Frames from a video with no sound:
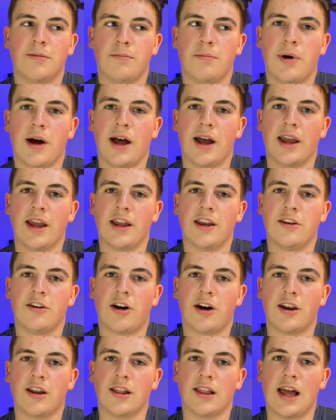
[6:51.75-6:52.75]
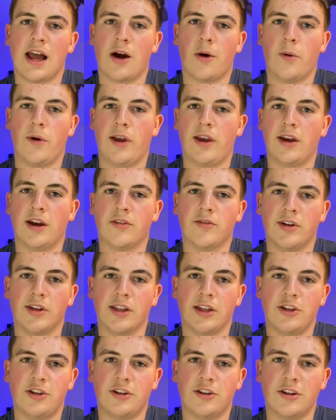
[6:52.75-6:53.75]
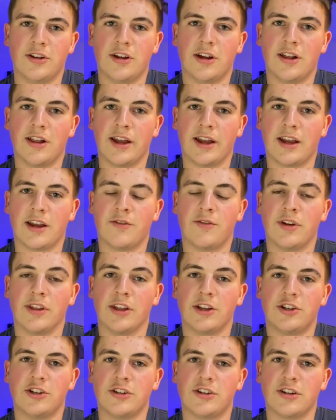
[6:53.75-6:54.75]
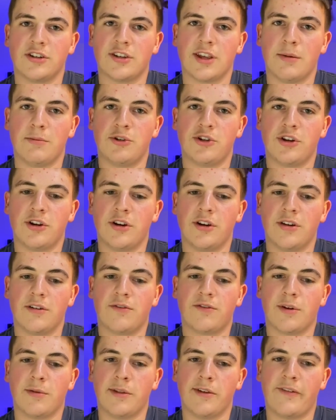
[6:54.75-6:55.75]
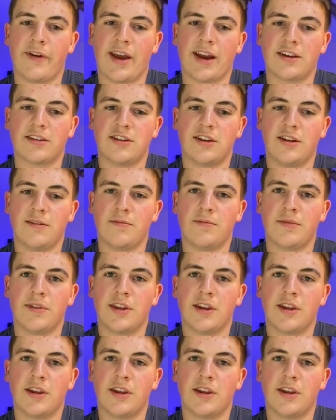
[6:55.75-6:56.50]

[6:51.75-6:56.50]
by not allowing a religious exemption from the vaccine.